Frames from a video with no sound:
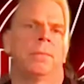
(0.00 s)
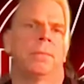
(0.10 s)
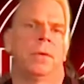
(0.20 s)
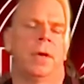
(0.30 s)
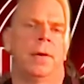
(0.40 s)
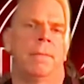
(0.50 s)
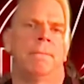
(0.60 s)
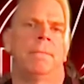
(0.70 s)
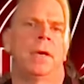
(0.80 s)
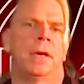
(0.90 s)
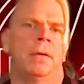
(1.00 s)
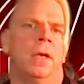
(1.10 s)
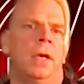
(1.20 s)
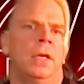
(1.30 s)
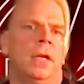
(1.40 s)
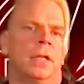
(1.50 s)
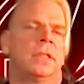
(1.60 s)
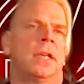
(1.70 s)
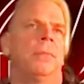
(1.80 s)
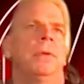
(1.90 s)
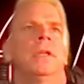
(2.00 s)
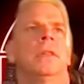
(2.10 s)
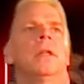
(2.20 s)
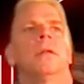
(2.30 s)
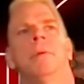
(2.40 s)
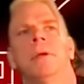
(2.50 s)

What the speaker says: Yeah. Now tell me a little bit